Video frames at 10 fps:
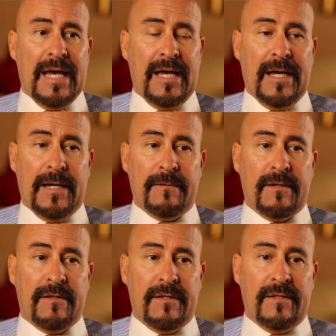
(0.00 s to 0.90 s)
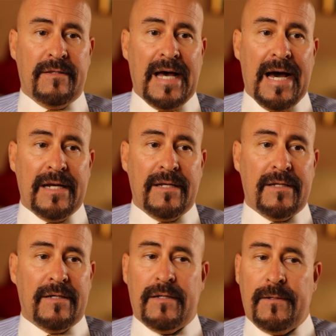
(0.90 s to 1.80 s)
And that
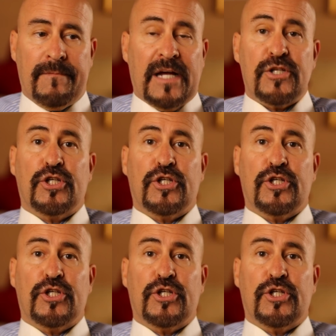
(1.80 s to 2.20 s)
that